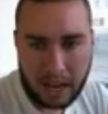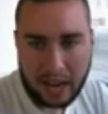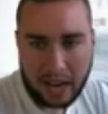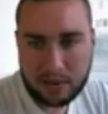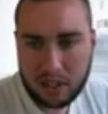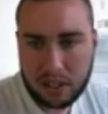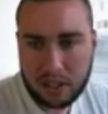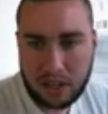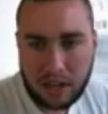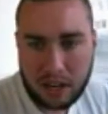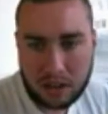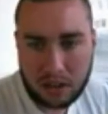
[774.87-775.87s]
clearing
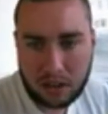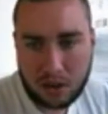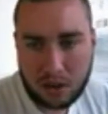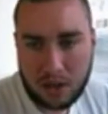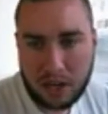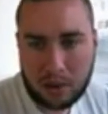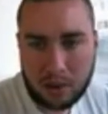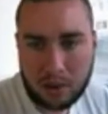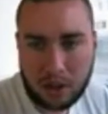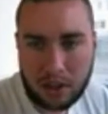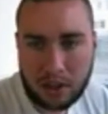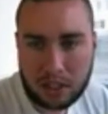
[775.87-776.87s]
out the liquidity
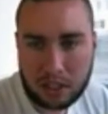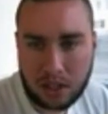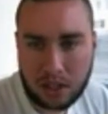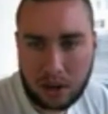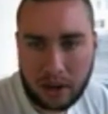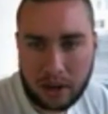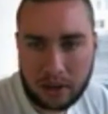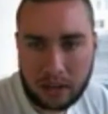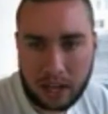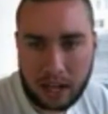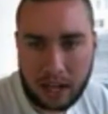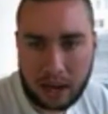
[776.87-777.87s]
below this low,
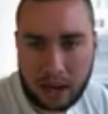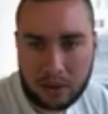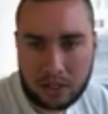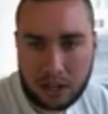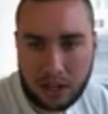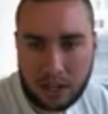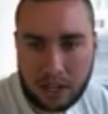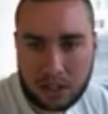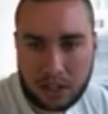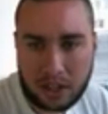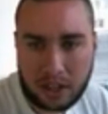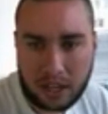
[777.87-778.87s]
I was
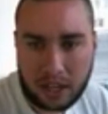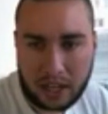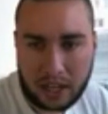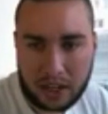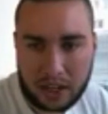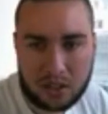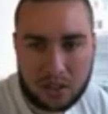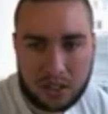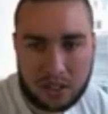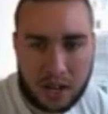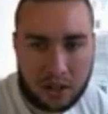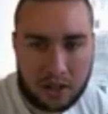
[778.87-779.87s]
initially thinking, since
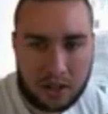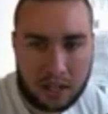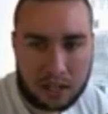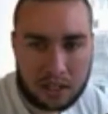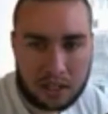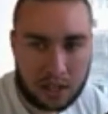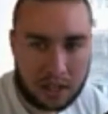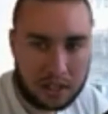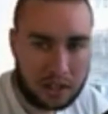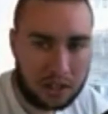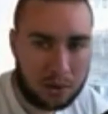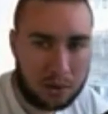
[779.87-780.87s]
dollar index is going to
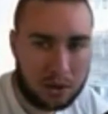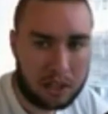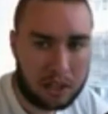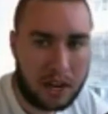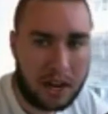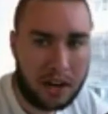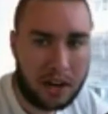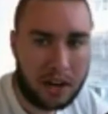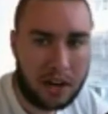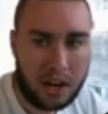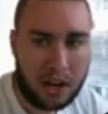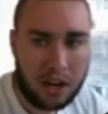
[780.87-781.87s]
continue pushing higher,
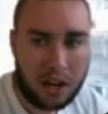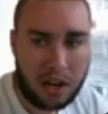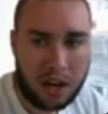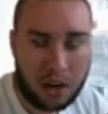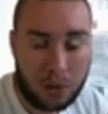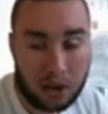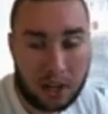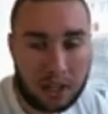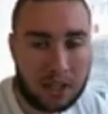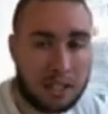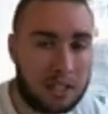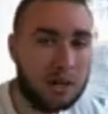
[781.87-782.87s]

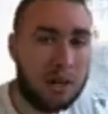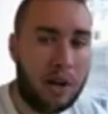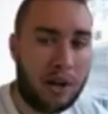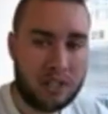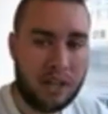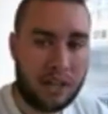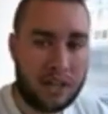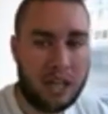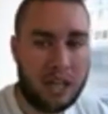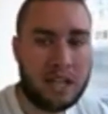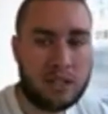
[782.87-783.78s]
this is what I was thinking last